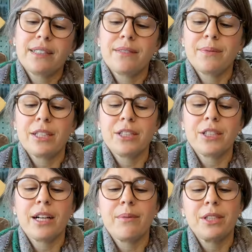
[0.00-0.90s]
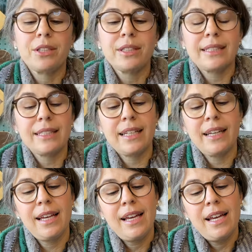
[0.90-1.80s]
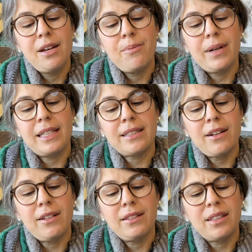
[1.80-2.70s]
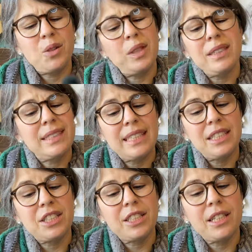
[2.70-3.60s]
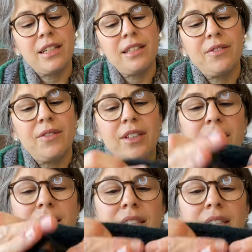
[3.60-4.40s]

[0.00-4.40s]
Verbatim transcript: I'm not sure how much you could see, but it's called a quilt stitch on the foot.